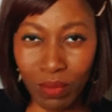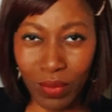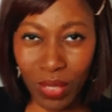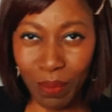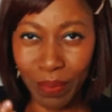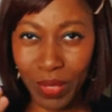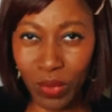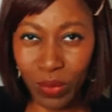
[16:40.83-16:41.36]

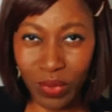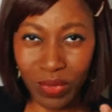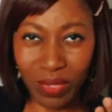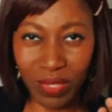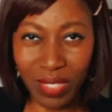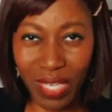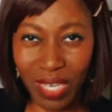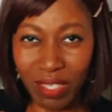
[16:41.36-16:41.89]
People don't
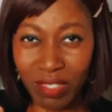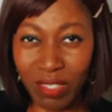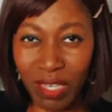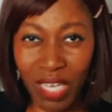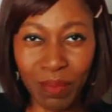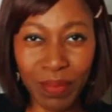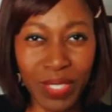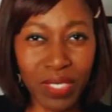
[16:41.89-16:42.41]
see eye to
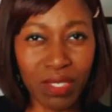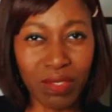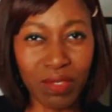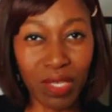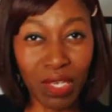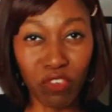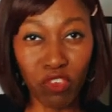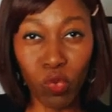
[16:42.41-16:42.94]
eye because
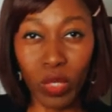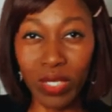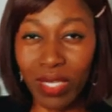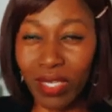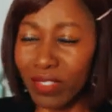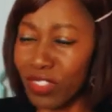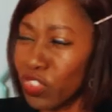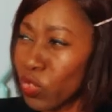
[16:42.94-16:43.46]
everyone
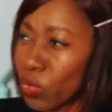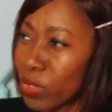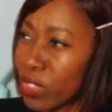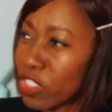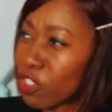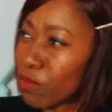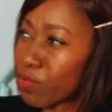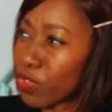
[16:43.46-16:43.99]
has his own
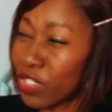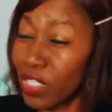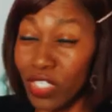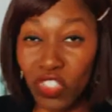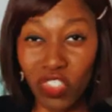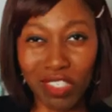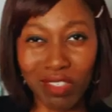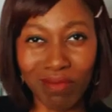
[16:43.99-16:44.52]

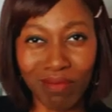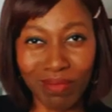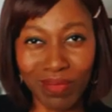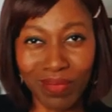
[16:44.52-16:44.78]
interpretation.